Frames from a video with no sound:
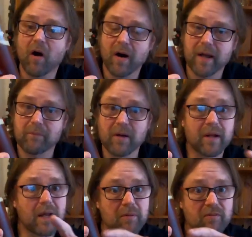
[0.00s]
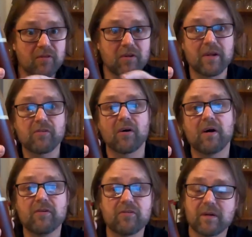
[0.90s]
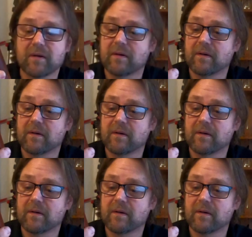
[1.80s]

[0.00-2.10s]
I am going to come and visit these guys